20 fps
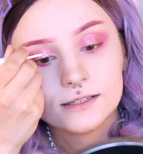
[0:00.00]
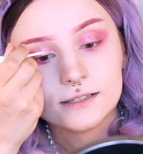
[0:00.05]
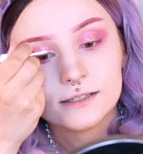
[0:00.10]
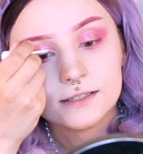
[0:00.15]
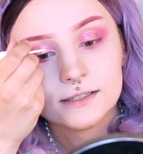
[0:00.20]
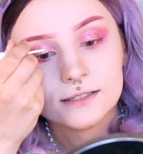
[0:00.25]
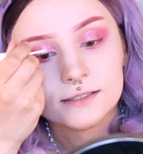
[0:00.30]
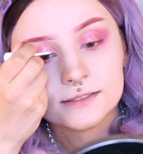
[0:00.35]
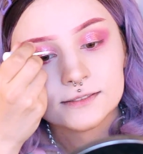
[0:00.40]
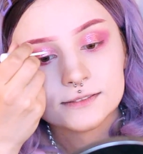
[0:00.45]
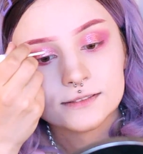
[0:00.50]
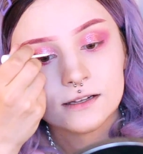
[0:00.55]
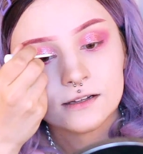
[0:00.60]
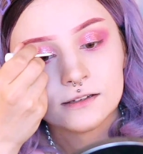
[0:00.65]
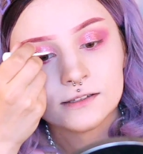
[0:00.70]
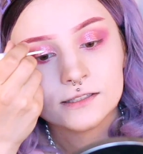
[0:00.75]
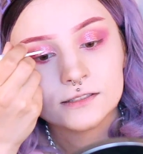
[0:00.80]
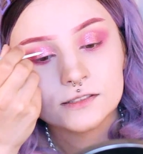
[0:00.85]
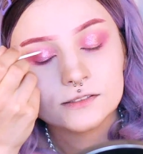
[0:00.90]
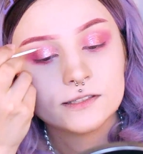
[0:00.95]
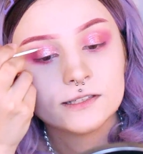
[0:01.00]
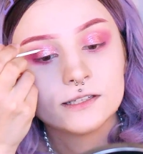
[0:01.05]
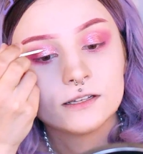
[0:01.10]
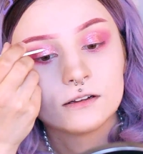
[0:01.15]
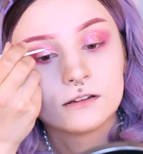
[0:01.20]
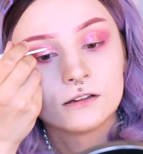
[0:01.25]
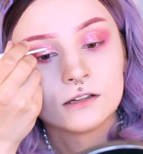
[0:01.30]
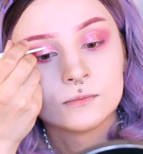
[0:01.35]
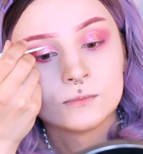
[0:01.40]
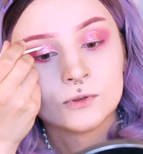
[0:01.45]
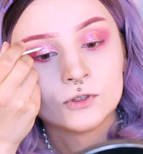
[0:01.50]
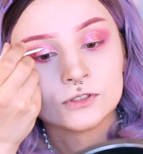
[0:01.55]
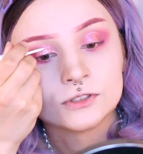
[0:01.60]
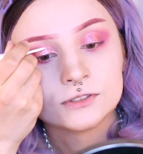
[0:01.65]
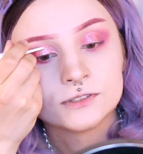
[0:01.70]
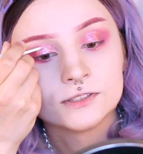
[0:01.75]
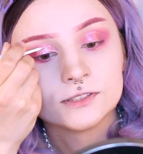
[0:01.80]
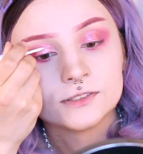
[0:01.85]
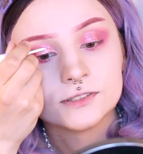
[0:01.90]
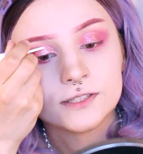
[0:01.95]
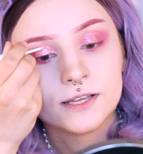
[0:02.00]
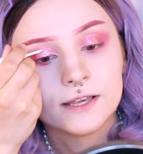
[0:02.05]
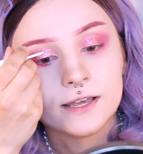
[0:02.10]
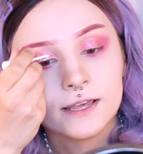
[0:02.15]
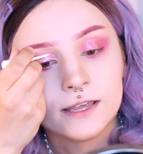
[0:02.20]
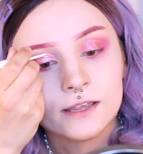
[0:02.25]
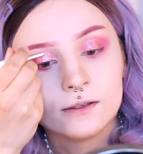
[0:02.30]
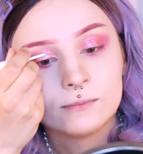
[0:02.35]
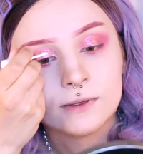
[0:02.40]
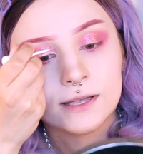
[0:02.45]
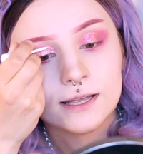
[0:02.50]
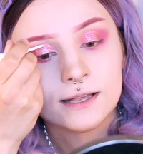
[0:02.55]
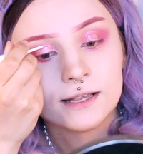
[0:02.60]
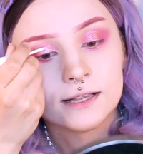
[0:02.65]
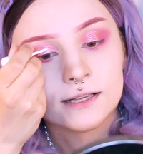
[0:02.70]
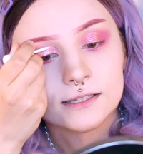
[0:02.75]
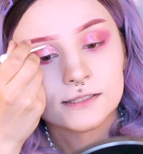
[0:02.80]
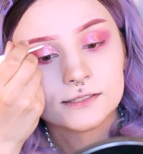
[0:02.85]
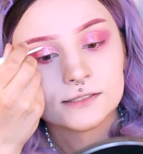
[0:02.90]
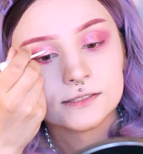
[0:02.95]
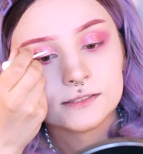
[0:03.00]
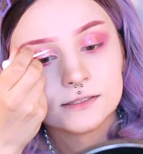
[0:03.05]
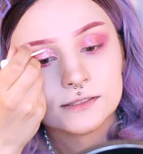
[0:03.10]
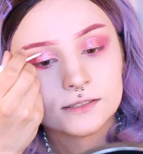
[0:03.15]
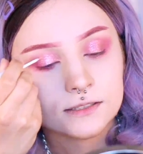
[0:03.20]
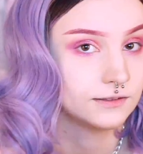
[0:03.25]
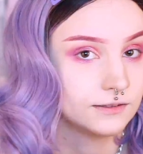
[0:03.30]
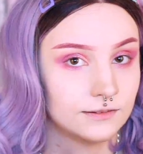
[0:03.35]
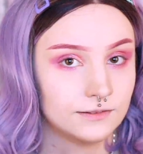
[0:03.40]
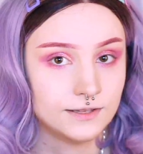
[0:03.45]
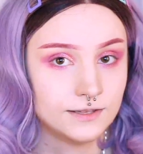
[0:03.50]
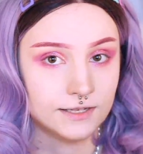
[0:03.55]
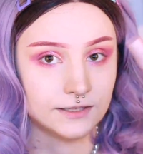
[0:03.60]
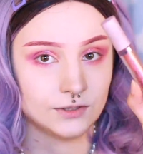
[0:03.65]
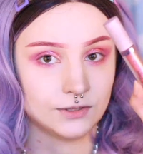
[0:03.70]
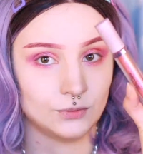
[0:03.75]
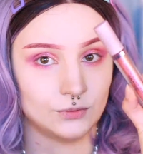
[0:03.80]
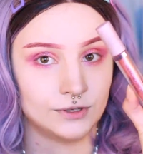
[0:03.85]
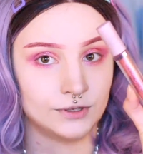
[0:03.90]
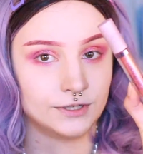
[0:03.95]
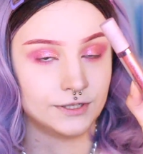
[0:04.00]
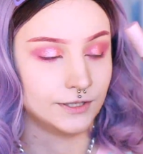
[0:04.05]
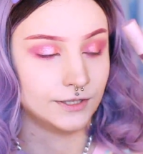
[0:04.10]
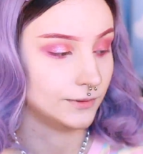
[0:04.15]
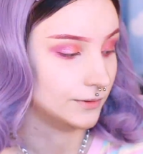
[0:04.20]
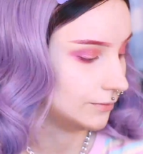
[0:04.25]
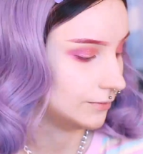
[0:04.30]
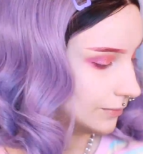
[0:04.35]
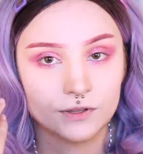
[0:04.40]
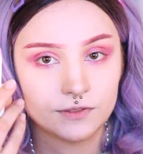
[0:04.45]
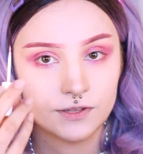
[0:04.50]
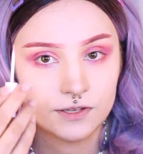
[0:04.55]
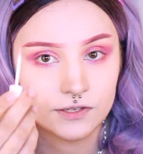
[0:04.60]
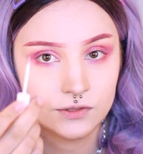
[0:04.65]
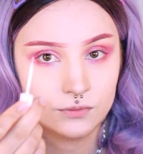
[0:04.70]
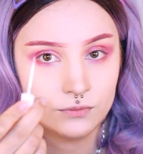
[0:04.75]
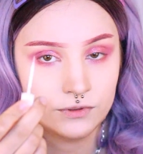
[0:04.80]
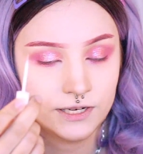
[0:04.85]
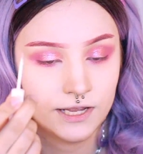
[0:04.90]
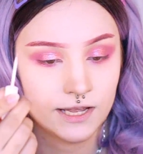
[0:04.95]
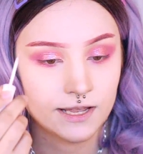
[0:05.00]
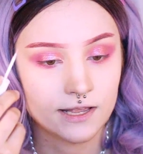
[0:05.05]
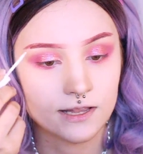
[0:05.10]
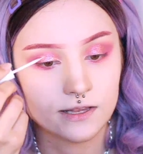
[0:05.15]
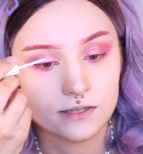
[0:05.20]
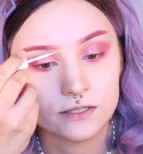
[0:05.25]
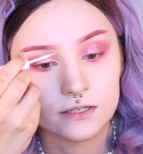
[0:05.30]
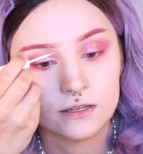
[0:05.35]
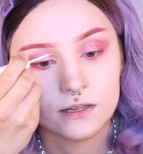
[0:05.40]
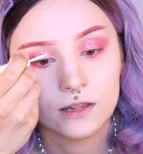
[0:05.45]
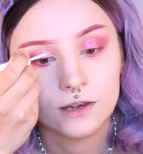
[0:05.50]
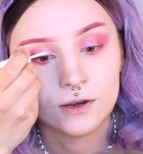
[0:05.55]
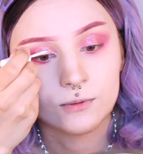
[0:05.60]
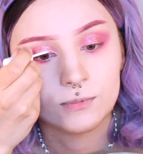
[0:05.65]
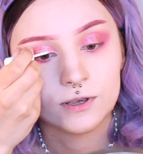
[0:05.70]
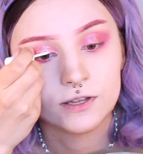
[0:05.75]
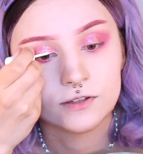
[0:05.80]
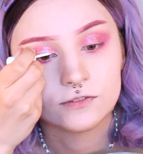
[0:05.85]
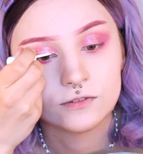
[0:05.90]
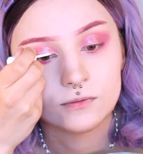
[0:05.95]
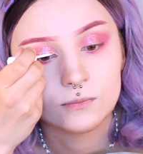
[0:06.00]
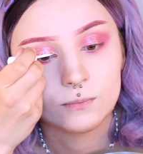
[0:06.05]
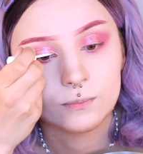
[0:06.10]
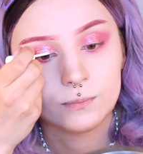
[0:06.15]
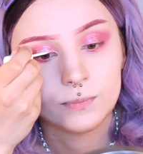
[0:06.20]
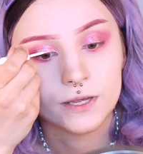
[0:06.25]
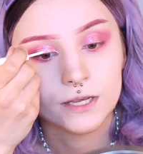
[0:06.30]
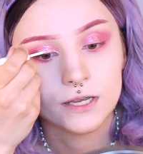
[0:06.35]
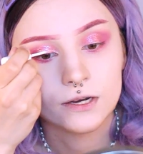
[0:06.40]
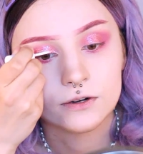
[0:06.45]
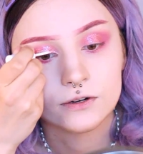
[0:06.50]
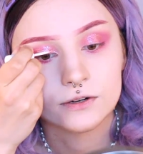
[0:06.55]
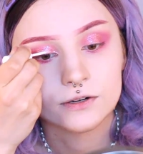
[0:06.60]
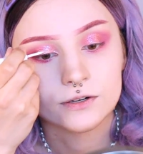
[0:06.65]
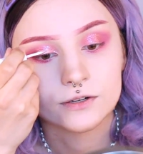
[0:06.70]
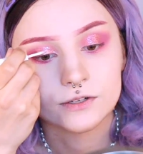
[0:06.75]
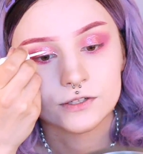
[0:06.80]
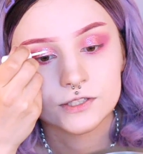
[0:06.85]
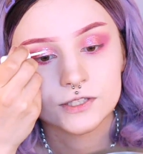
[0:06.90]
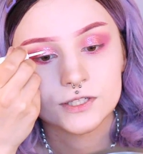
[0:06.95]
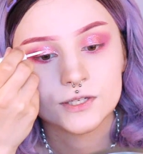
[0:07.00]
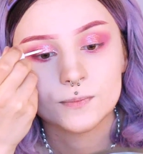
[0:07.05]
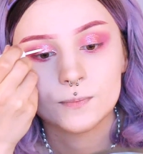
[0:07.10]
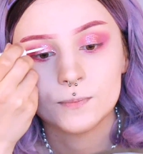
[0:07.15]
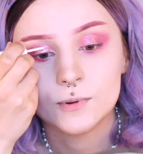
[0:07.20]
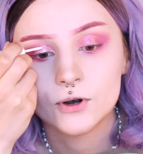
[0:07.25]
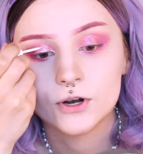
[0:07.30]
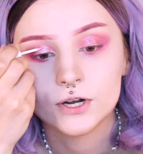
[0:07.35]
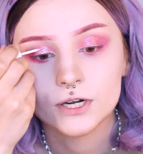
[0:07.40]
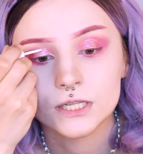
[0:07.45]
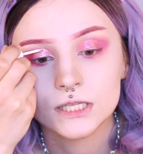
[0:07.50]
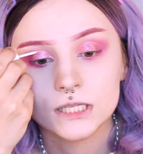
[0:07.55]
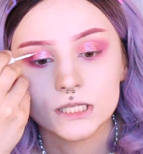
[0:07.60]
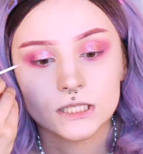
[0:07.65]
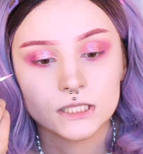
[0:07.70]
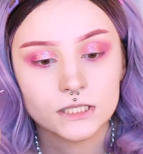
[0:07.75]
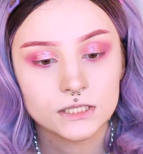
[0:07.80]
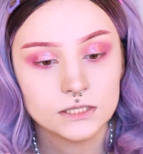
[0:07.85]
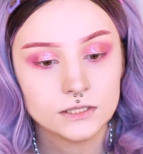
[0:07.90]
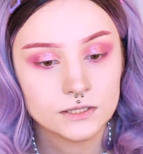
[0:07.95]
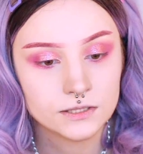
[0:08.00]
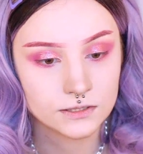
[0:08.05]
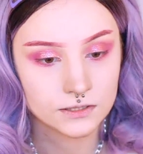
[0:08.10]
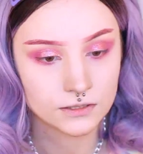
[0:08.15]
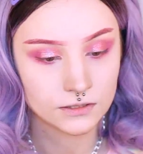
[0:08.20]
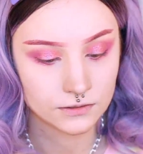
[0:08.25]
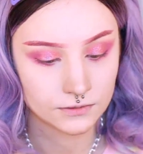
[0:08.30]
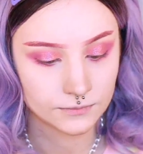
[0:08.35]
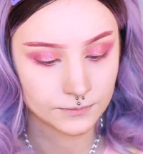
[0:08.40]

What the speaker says: It's honestly almost the same as this one, but this one has a little bit bigger sparkles.